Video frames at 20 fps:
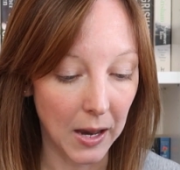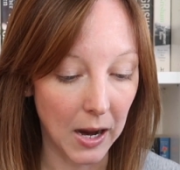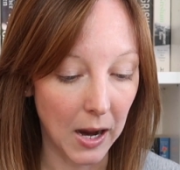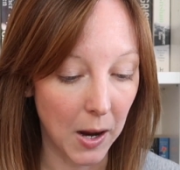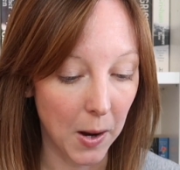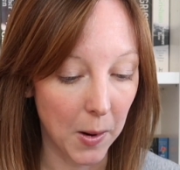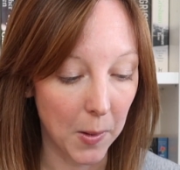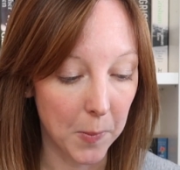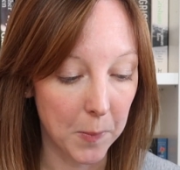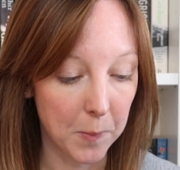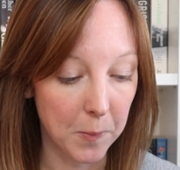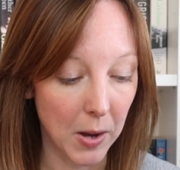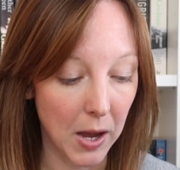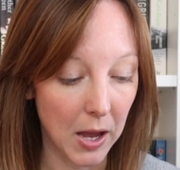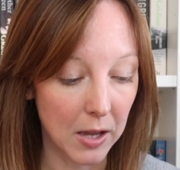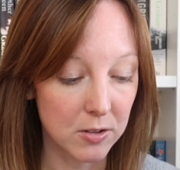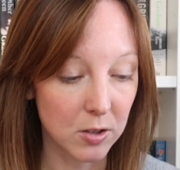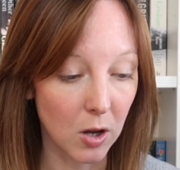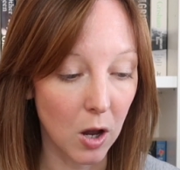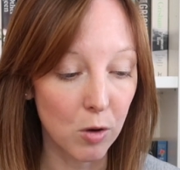Um,
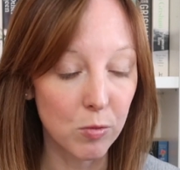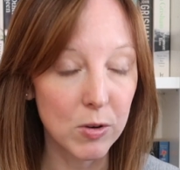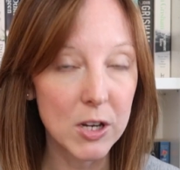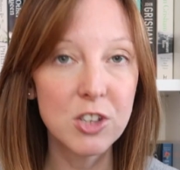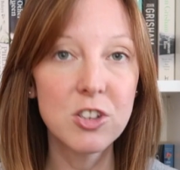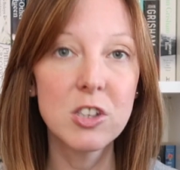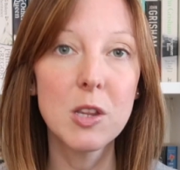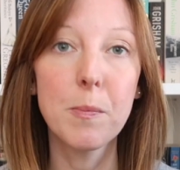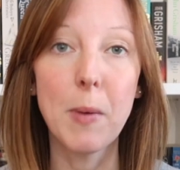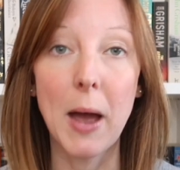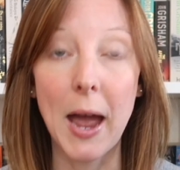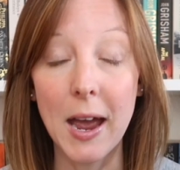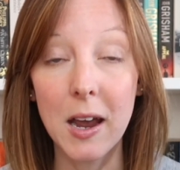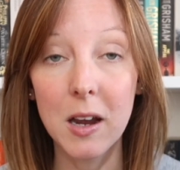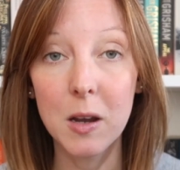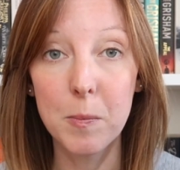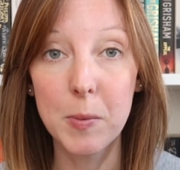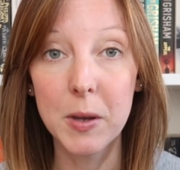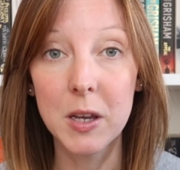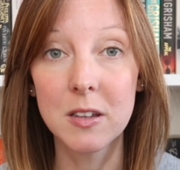so I'll read you the
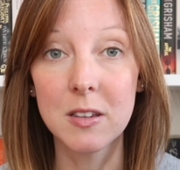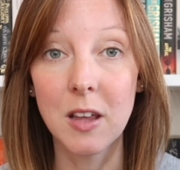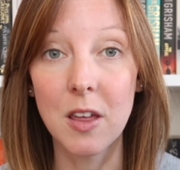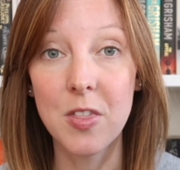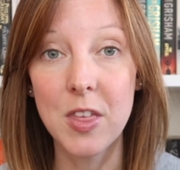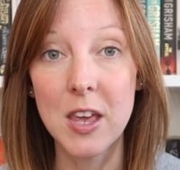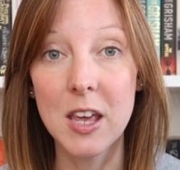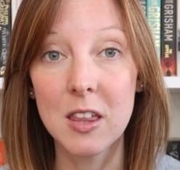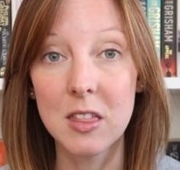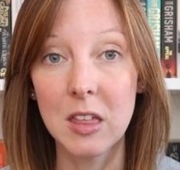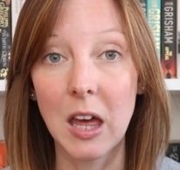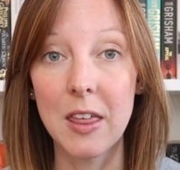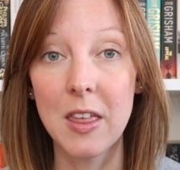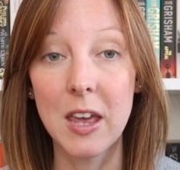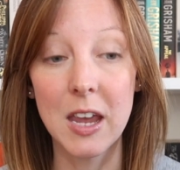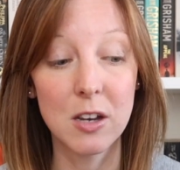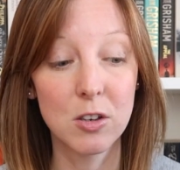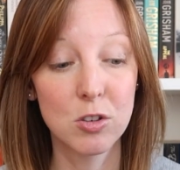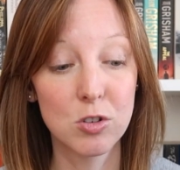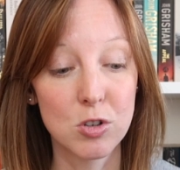back because I think
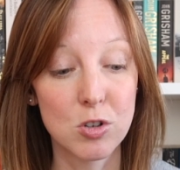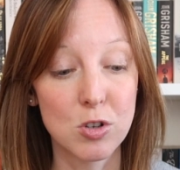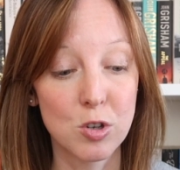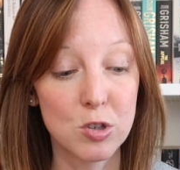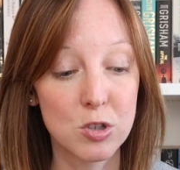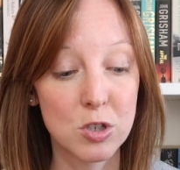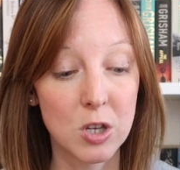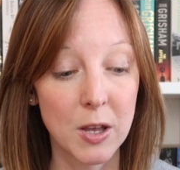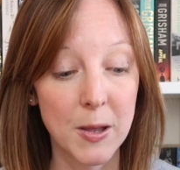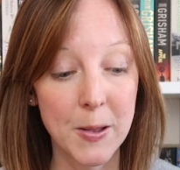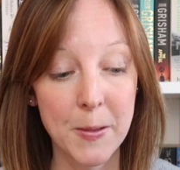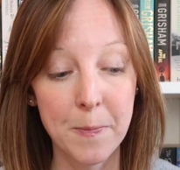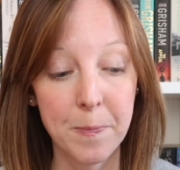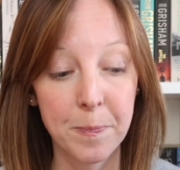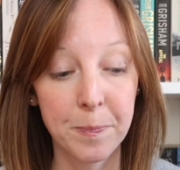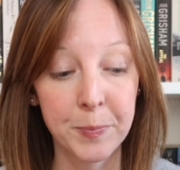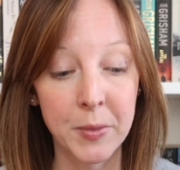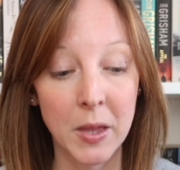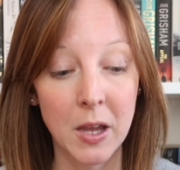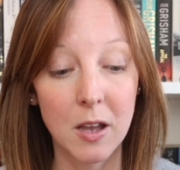that it does
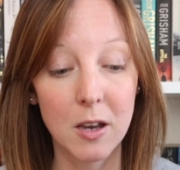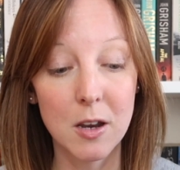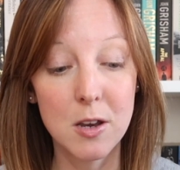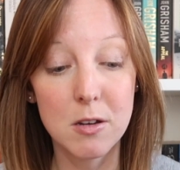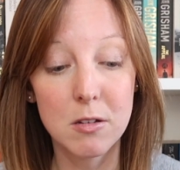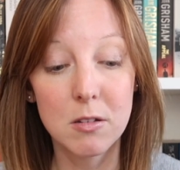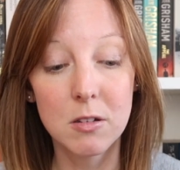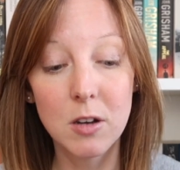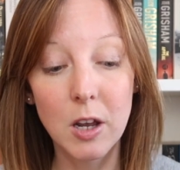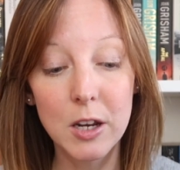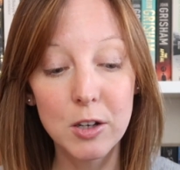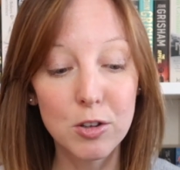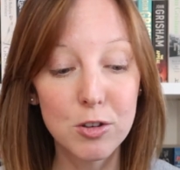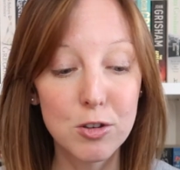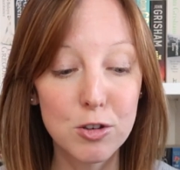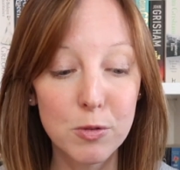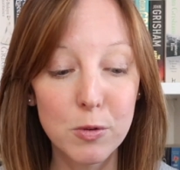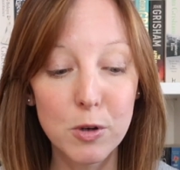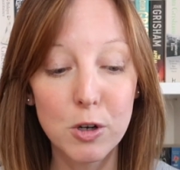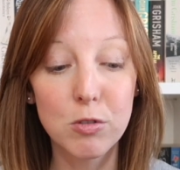it
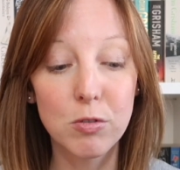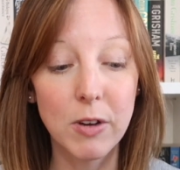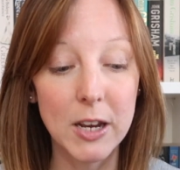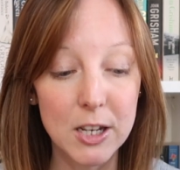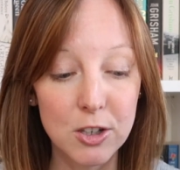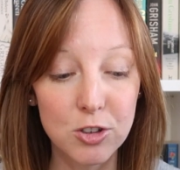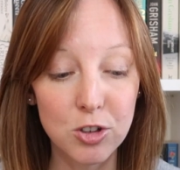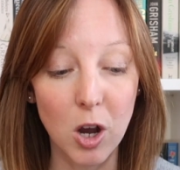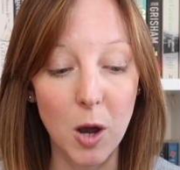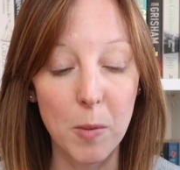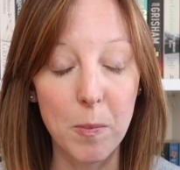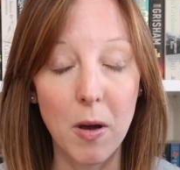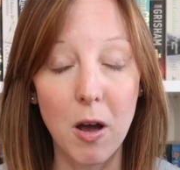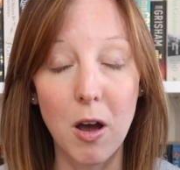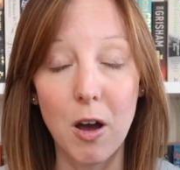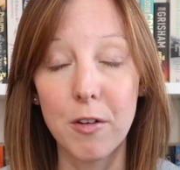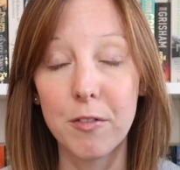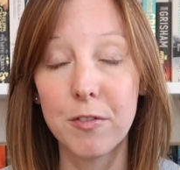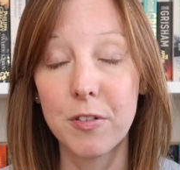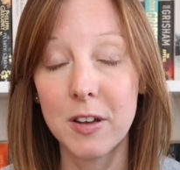doesn't do a great job
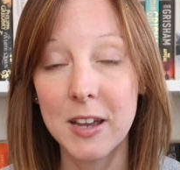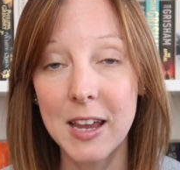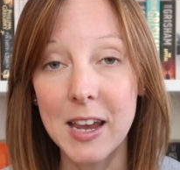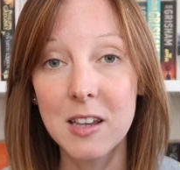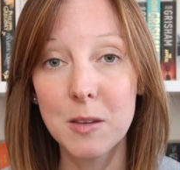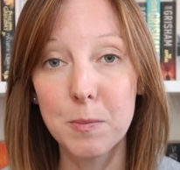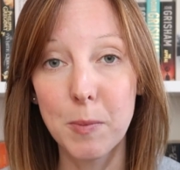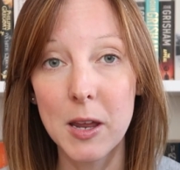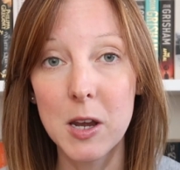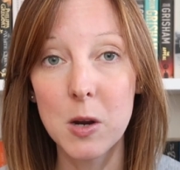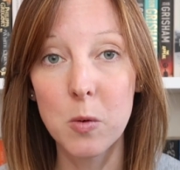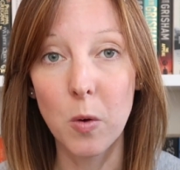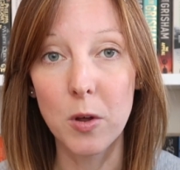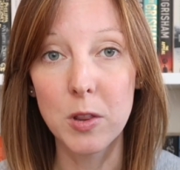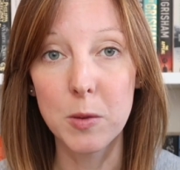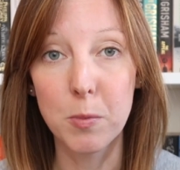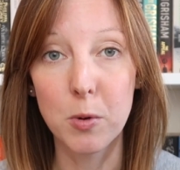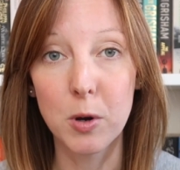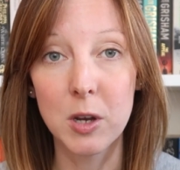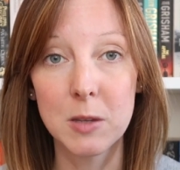of explaining
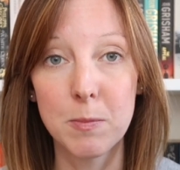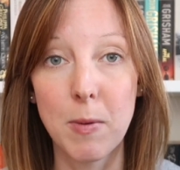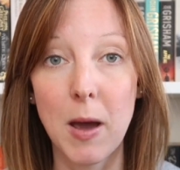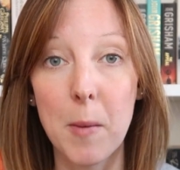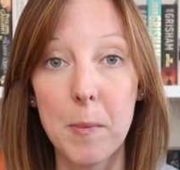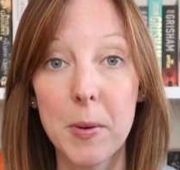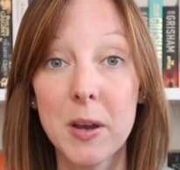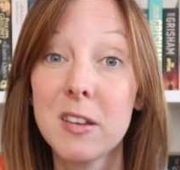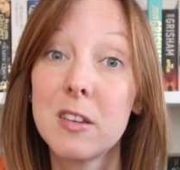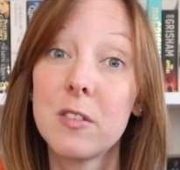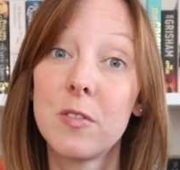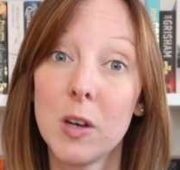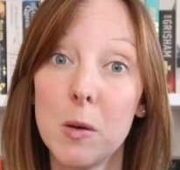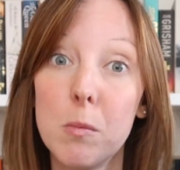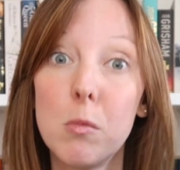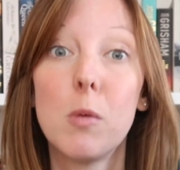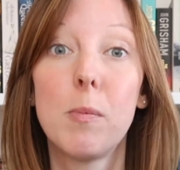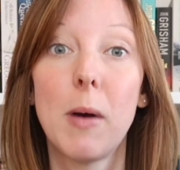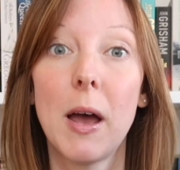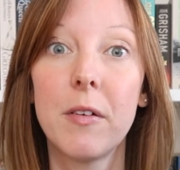what the book is about because I
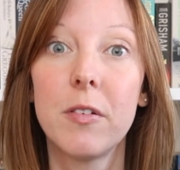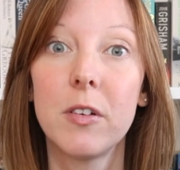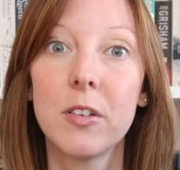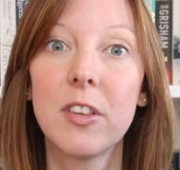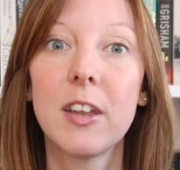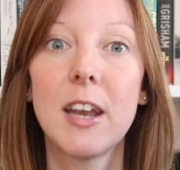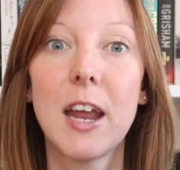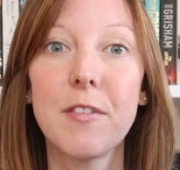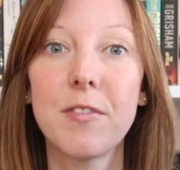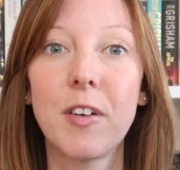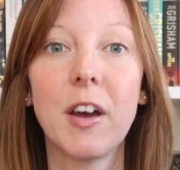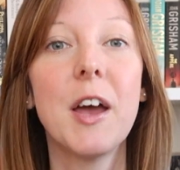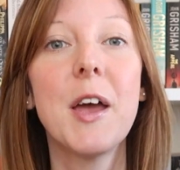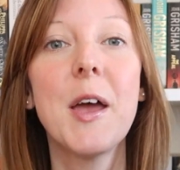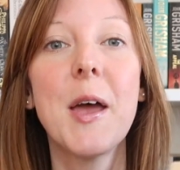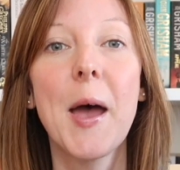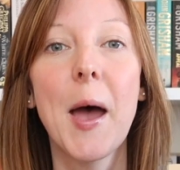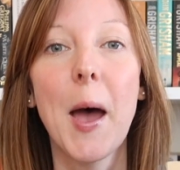feel more baffled than ever.